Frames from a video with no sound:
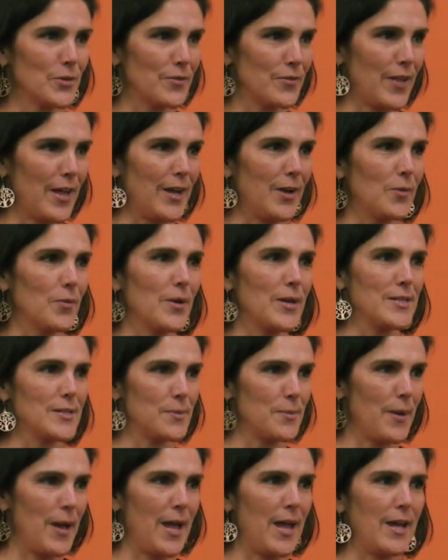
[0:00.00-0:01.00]
of like
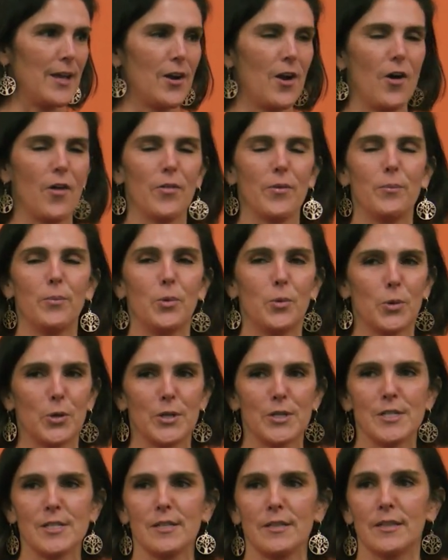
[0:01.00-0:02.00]
resume and all the
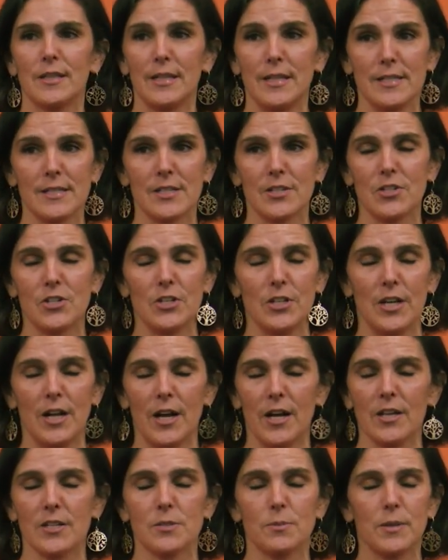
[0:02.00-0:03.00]
boards and things that she
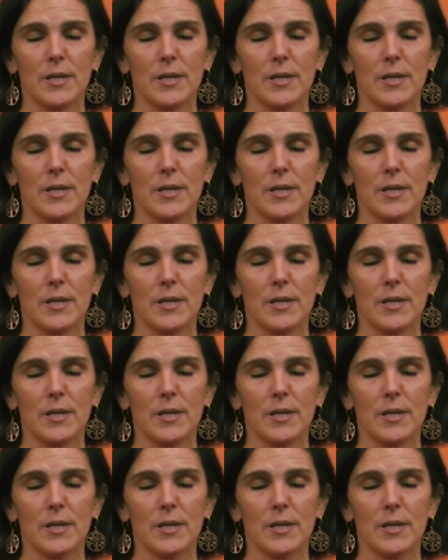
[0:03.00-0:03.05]
does,